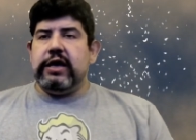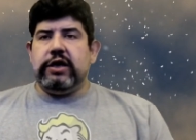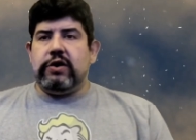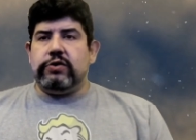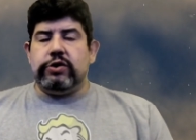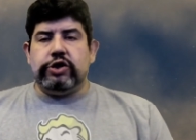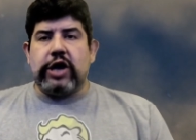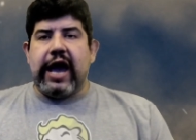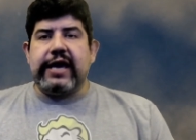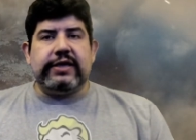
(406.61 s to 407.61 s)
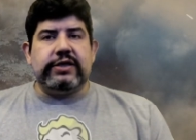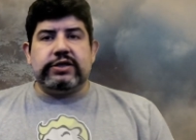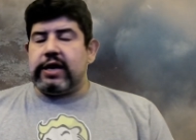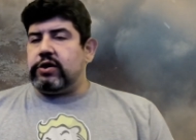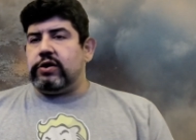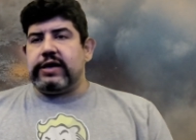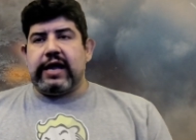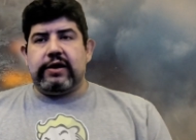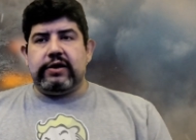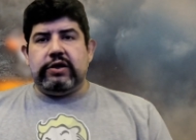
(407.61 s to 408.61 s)
You know, dragons
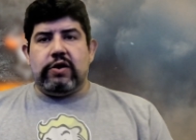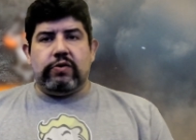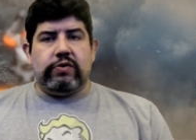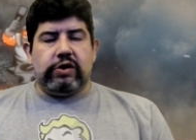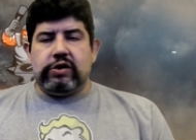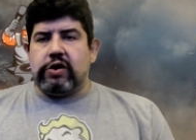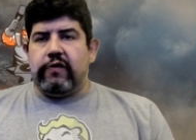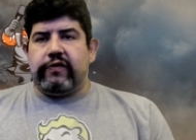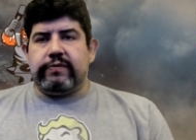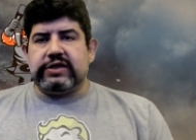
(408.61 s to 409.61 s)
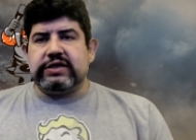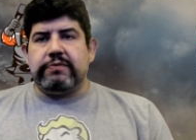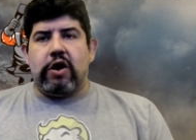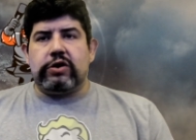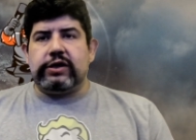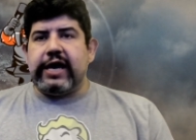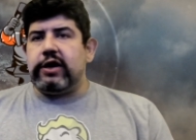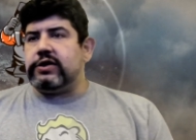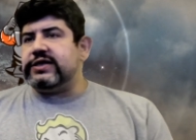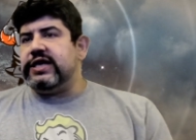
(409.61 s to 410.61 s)
that you know, go from a smaller
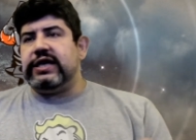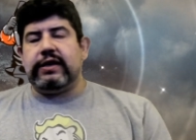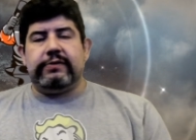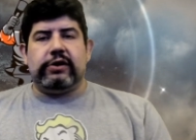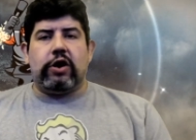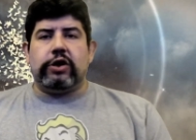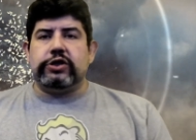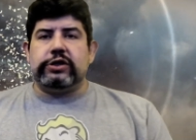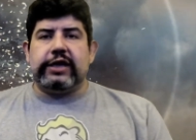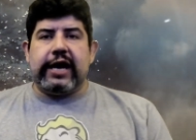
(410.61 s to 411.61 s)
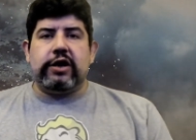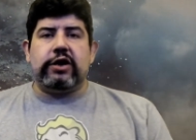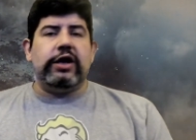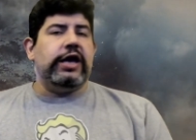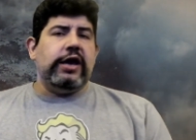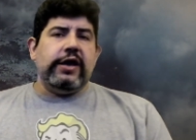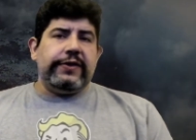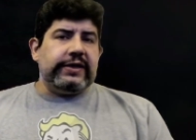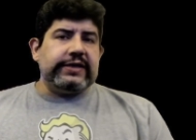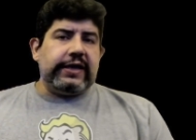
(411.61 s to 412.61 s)
layer to seeking a larger layer,
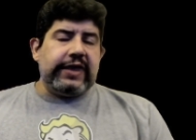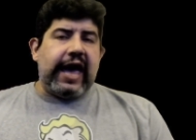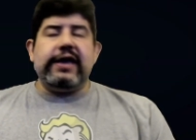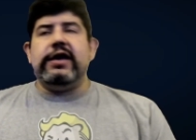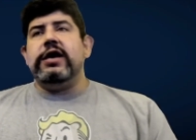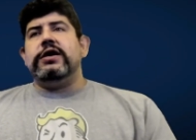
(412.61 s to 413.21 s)
things like that.